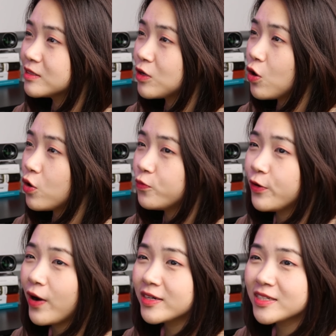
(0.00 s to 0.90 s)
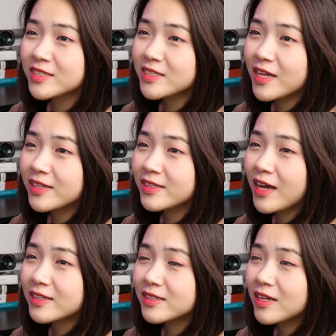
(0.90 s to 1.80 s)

code will understand that